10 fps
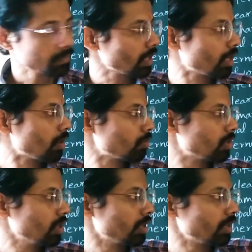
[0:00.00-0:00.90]
Around
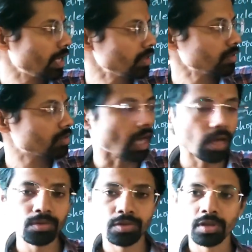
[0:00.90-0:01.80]

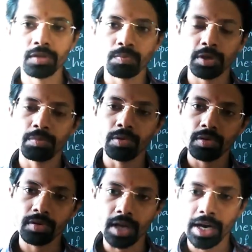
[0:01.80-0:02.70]
10,000
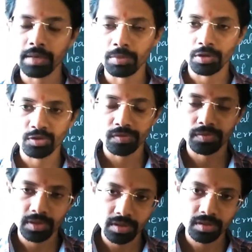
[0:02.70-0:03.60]
people died because of
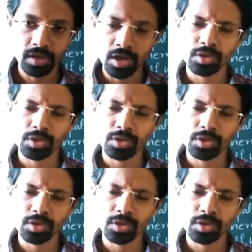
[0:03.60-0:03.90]
this.